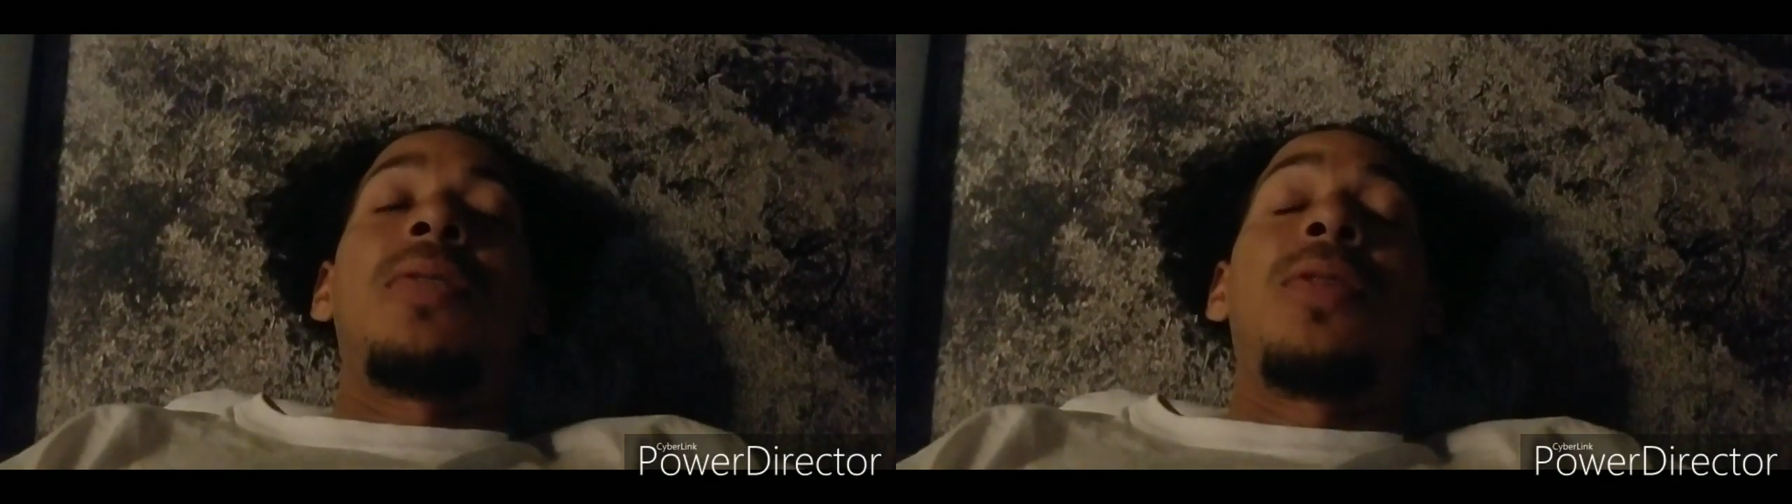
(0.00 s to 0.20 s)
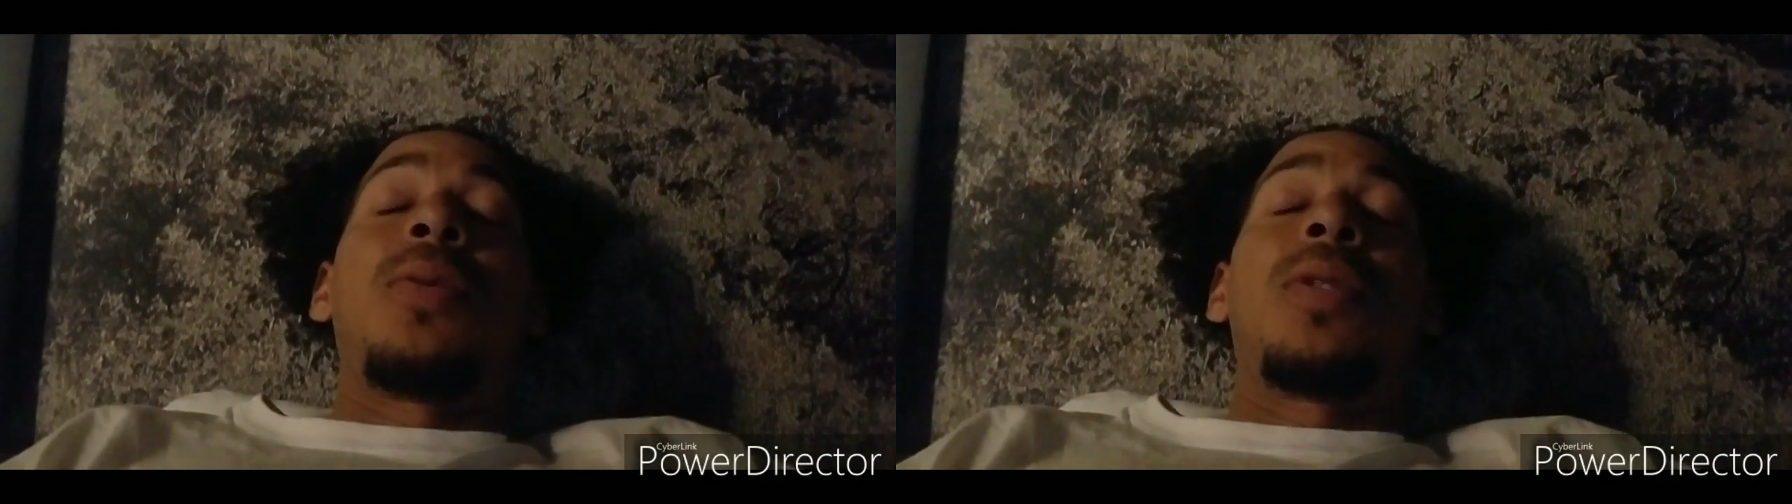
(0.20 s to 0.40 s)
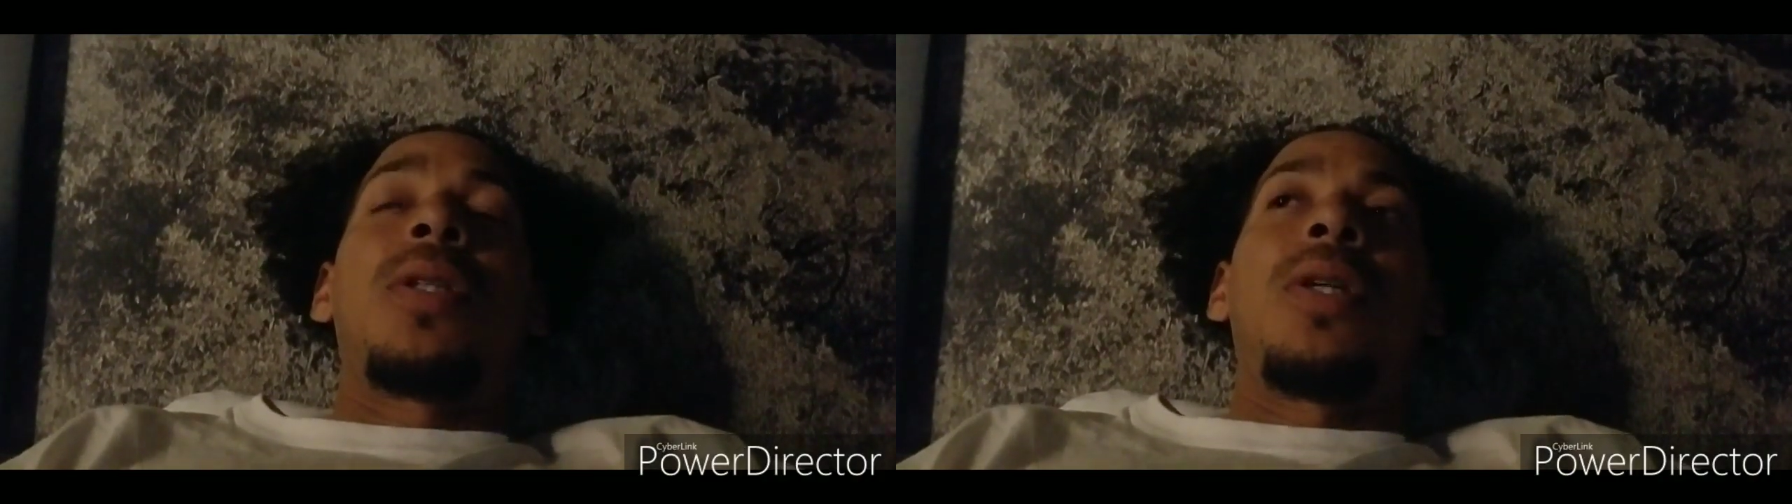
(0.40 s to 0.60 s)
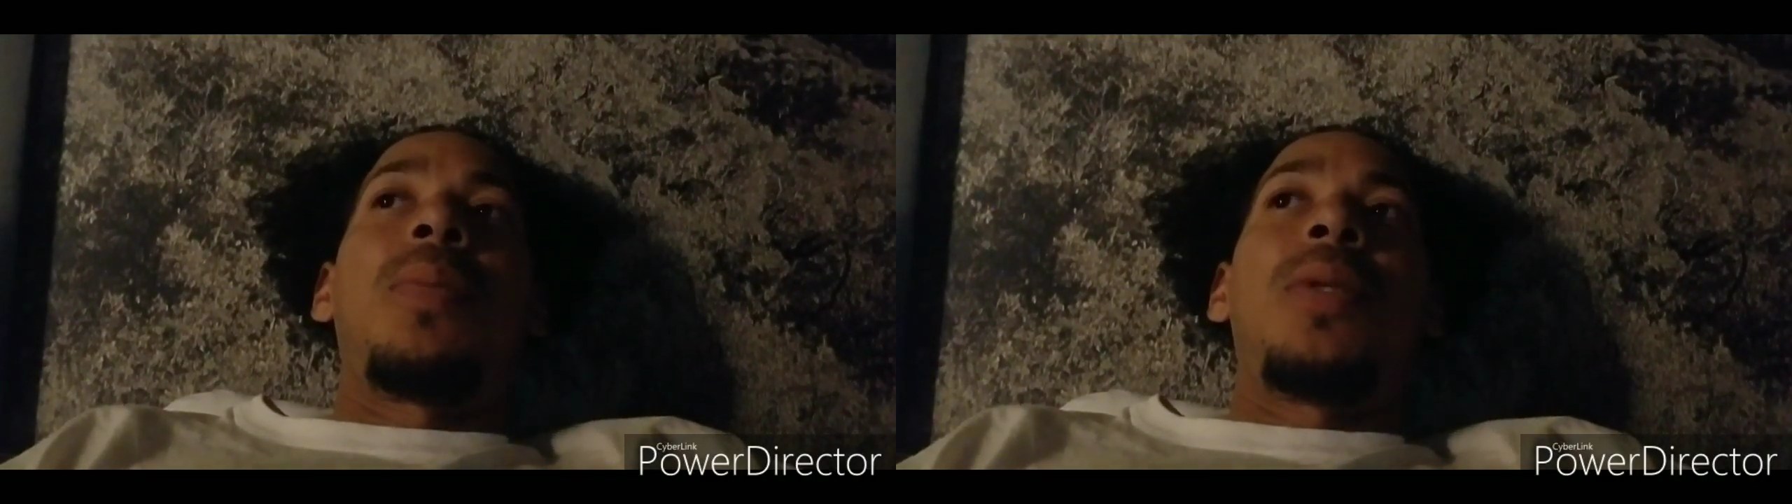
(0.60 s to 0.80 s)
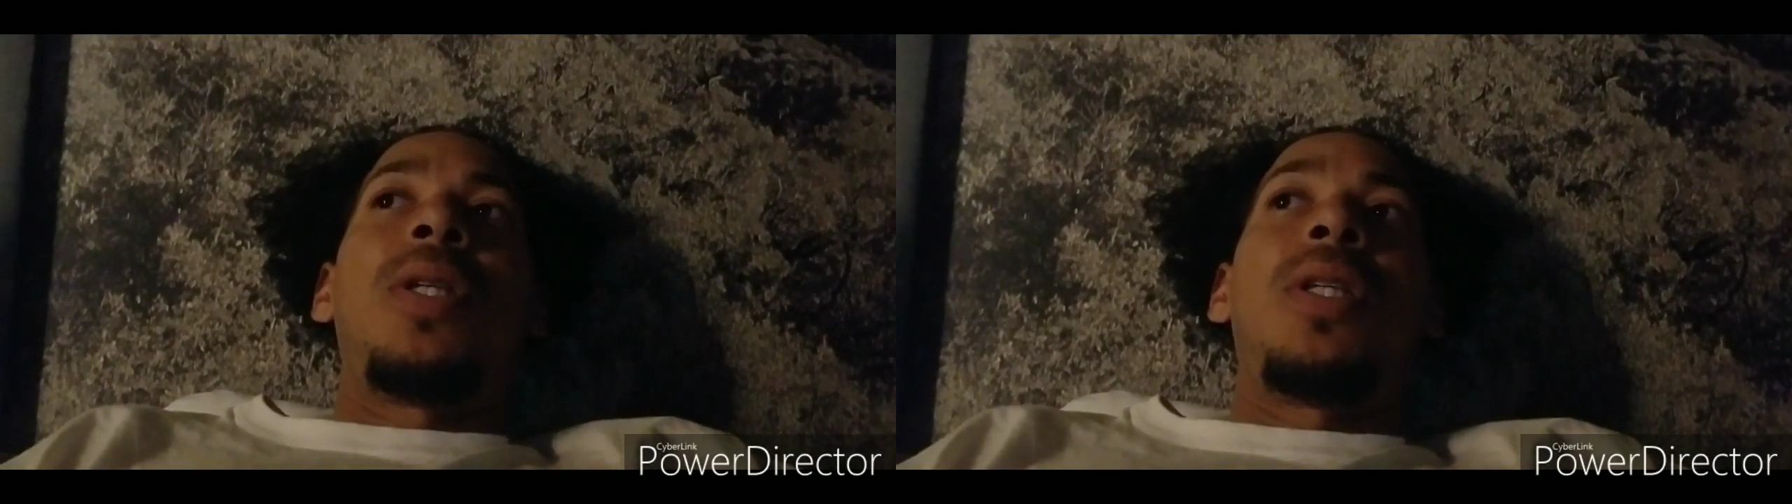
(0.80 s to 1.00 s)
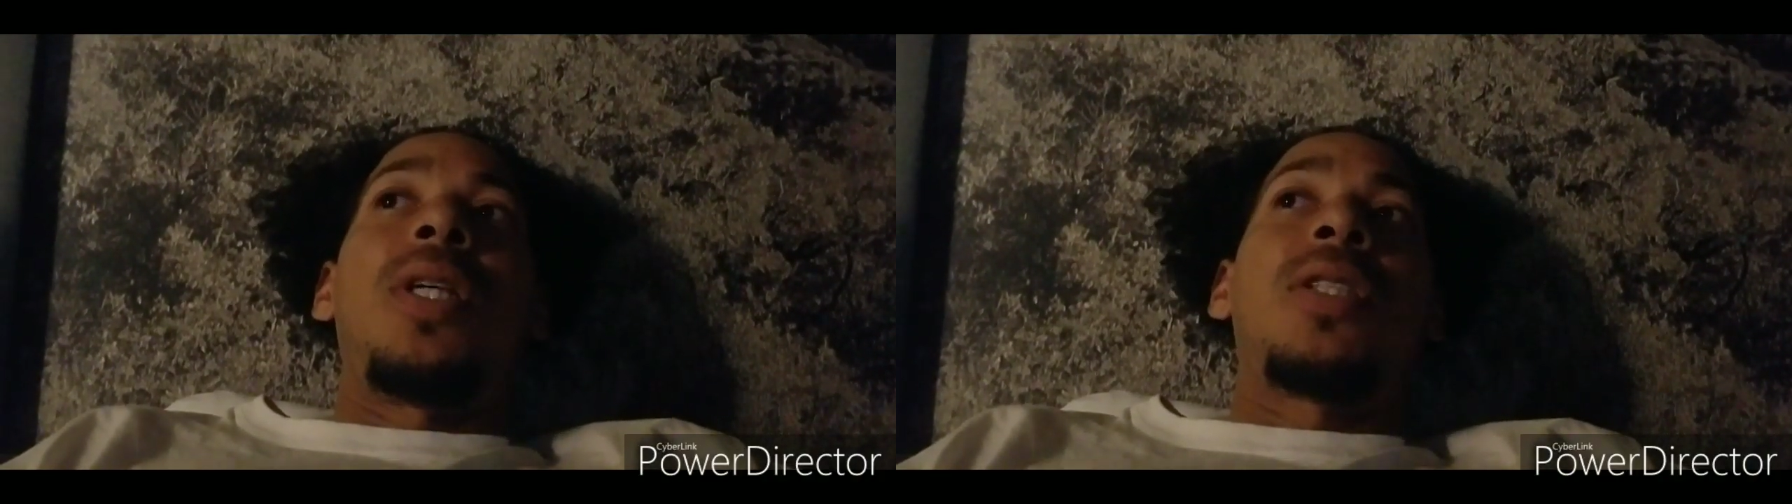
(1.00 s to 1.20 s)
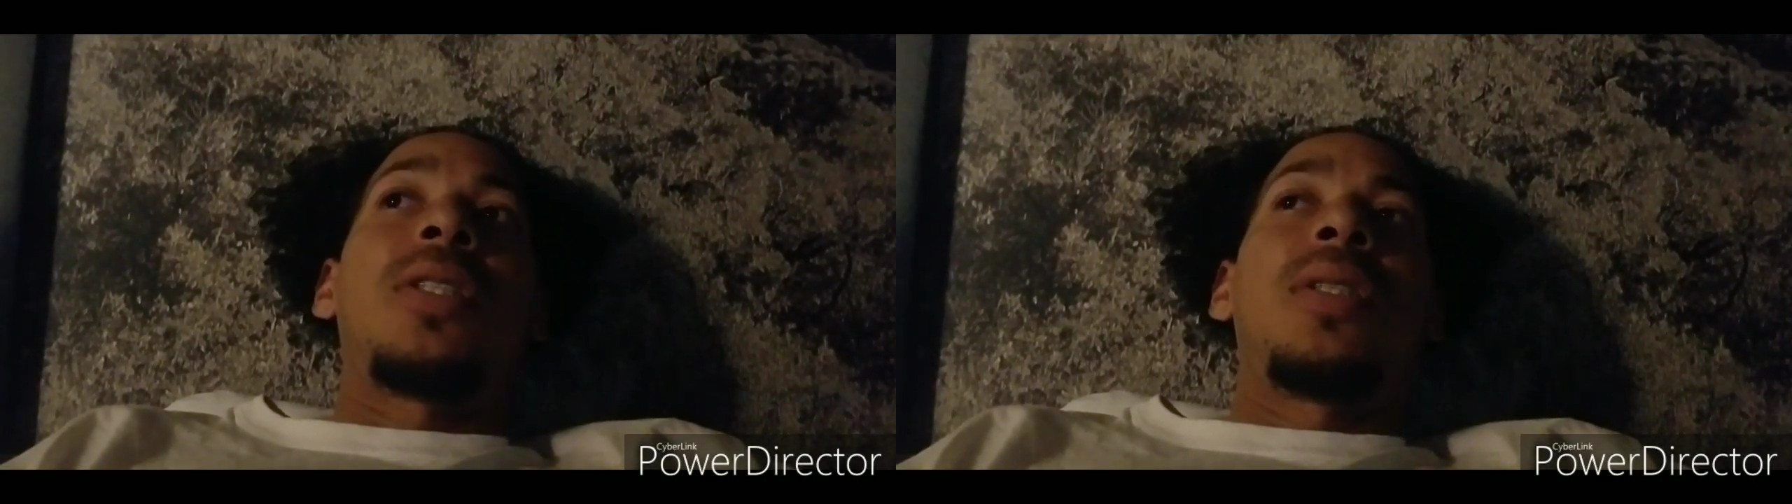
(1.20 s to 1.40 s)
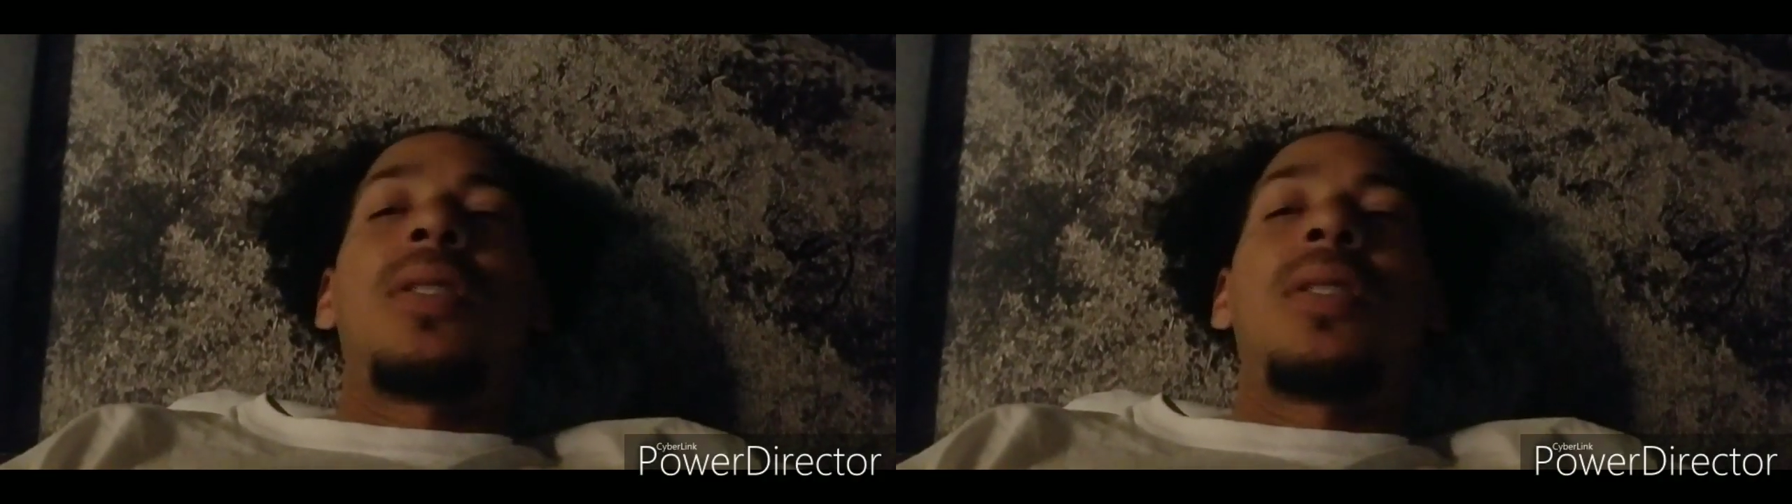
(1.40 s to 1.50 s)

if you're with a company that